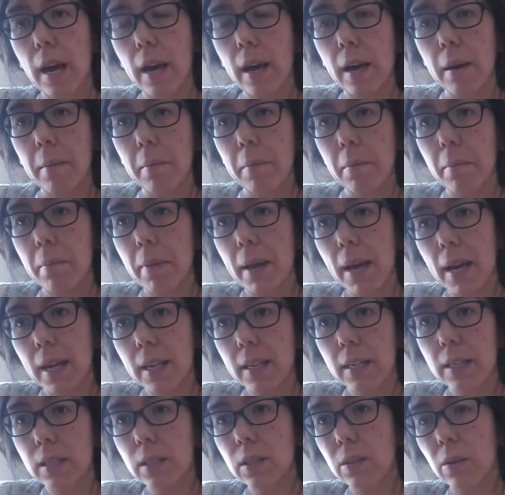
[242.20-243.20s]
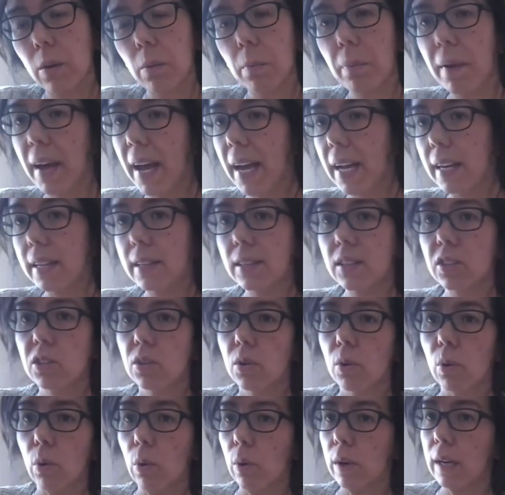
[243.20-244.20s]
um, pens or paint
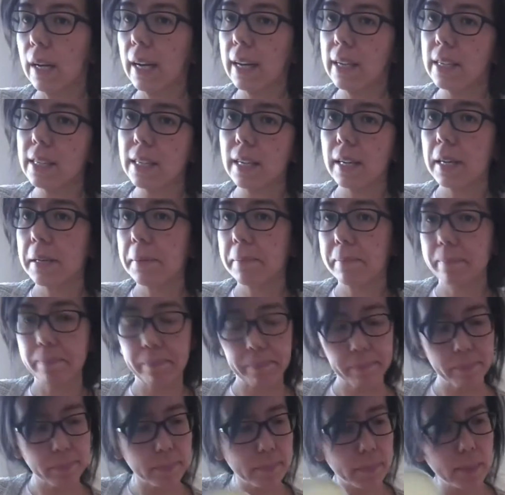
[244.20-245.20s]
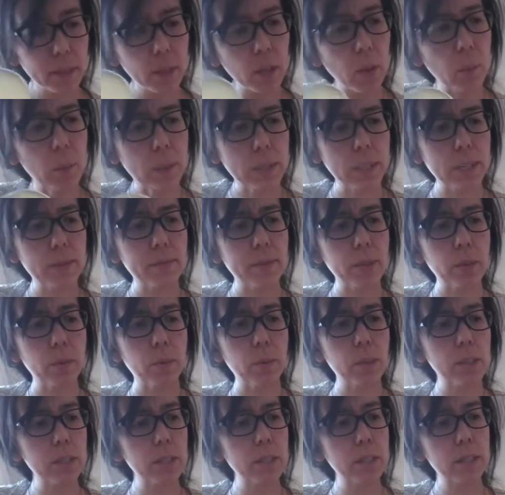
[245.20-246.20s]
or glitter, whatever you
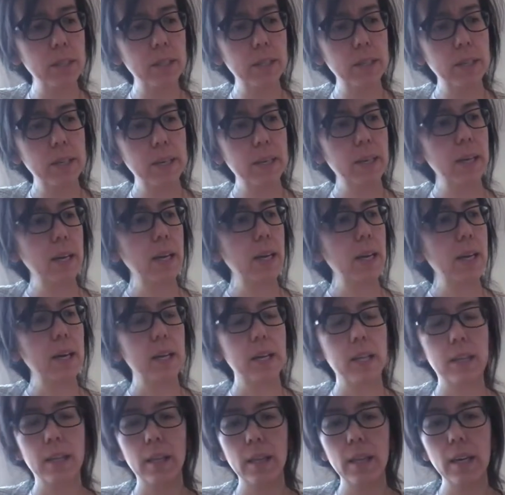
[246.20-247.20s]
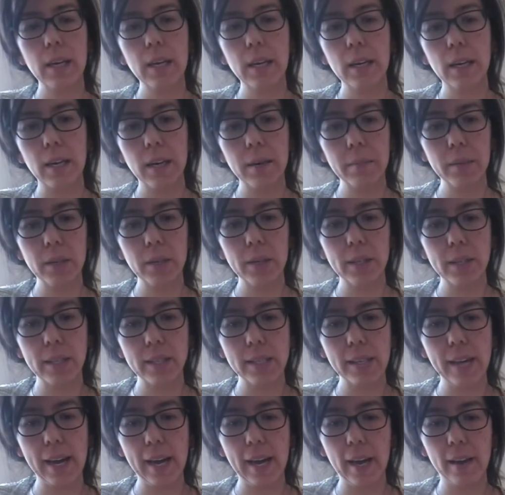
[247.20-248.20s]
want. I think I'm going
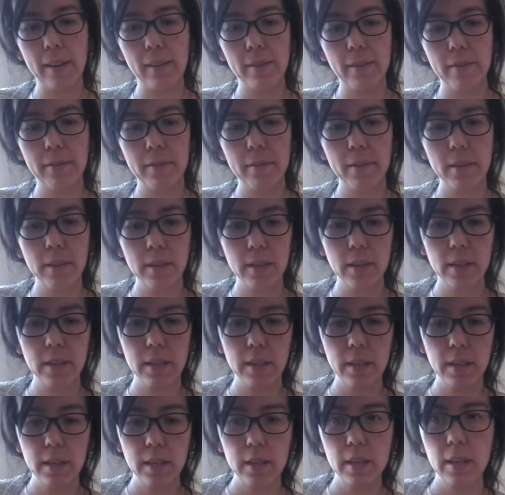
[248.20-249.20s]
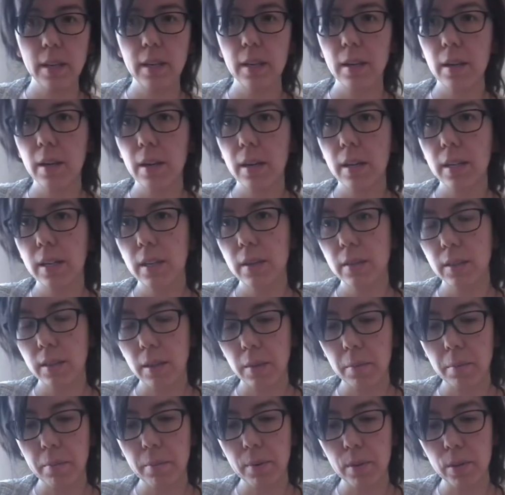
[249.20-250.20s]
to have
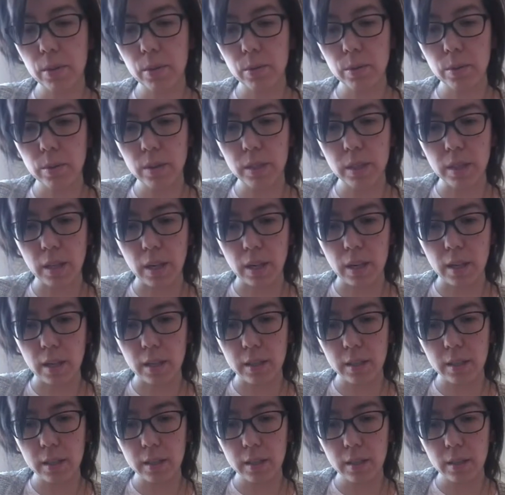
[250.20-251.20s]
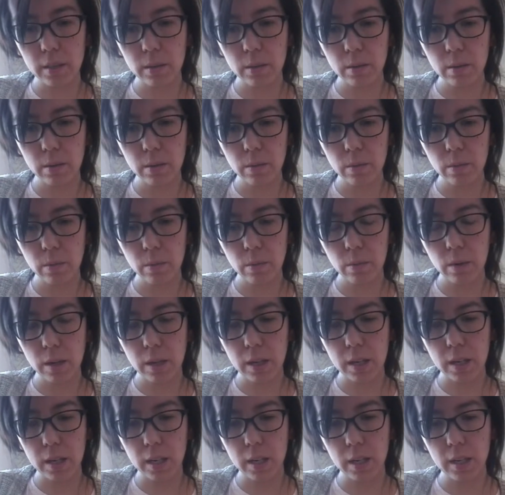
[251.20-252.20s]
some blue stars.
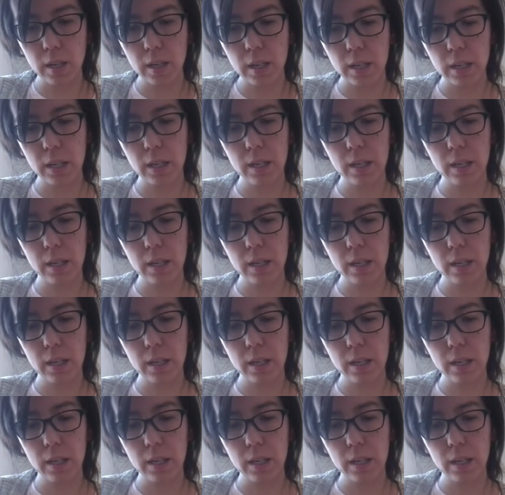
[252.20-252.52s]
One,